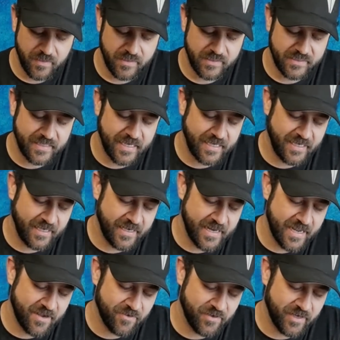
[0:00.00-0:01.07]
It's tightening
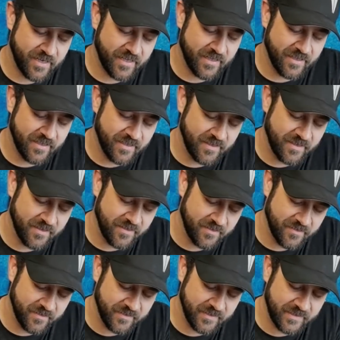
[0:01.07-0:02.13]
down in a
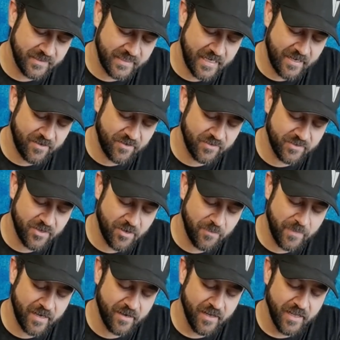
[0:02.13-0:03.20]
standard star
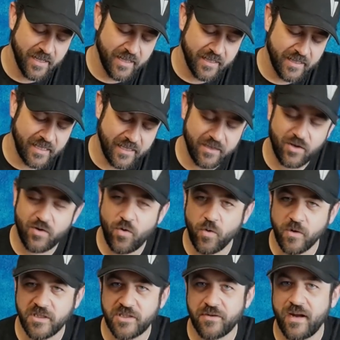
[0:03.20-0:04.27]
pen. The
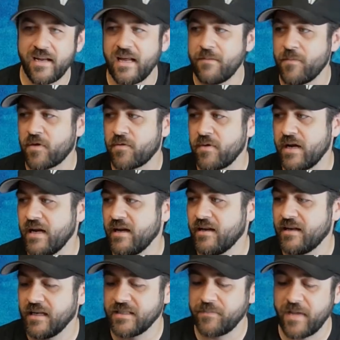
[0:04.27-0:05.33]
coarse thread
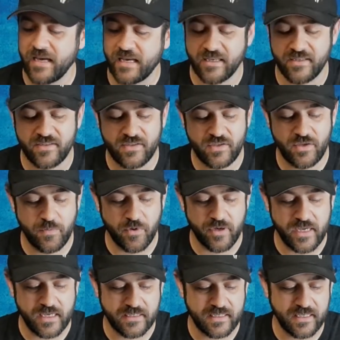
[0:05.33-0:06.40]
M3 does it super
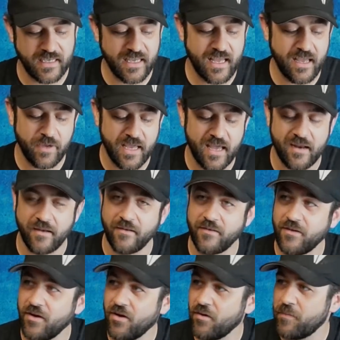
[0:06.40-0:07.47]
easy. We got it
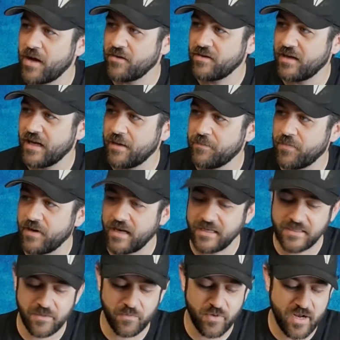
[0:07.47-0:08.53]
all mounted up
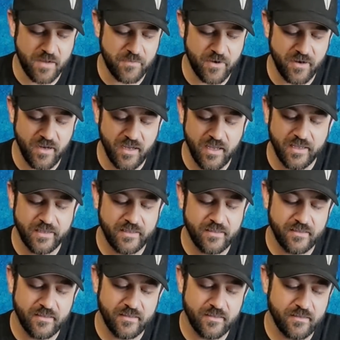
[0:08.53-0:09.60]
nice and proper.
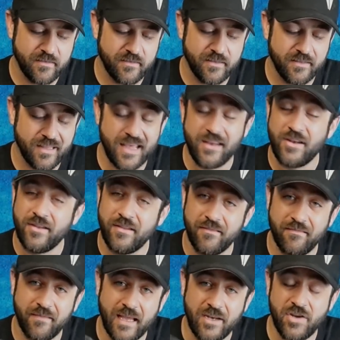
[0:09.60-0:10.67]
They
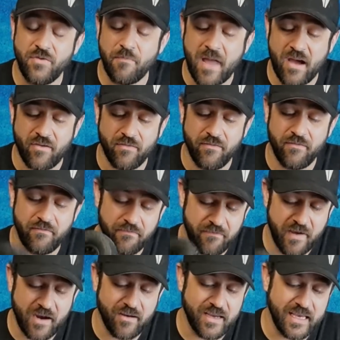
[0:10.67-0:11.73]
do mount
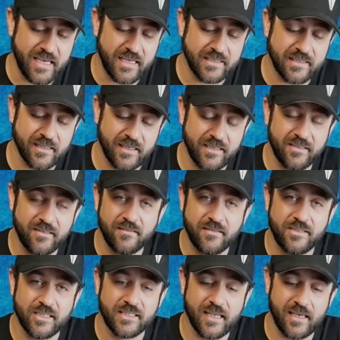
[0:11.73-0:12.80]
very easily,
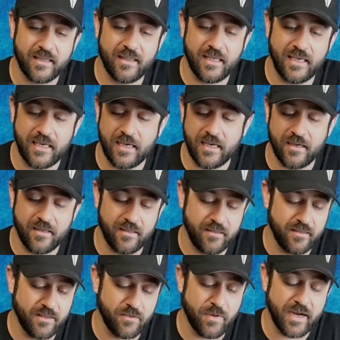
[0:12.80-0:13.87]
just like the
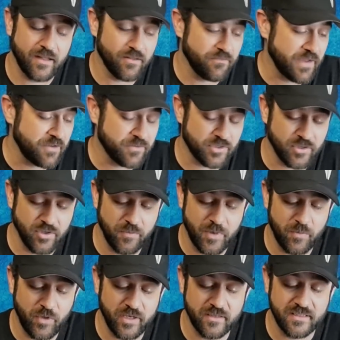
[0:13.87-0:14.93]
regular Vanquish
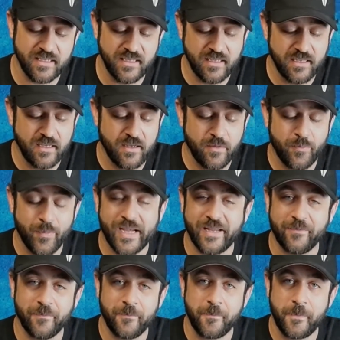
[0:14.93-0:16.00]
aluminum wheels.
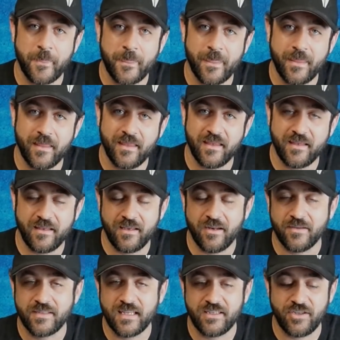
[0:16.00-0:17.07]
But
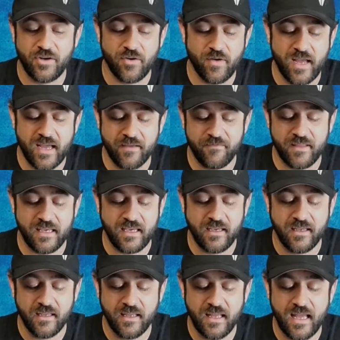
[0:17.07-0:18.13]
since you don't have the
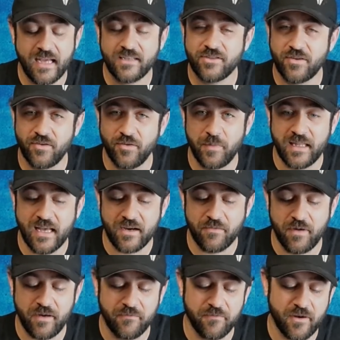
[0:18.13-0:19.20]
external
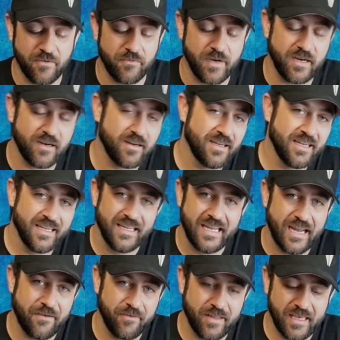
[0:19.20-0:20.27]
beadlock ring front and rear,
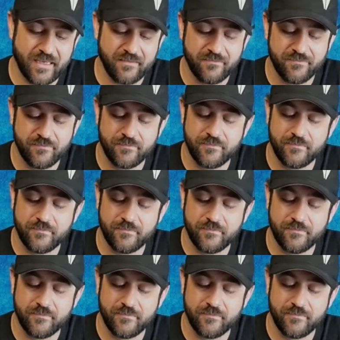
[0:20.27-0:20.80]
everything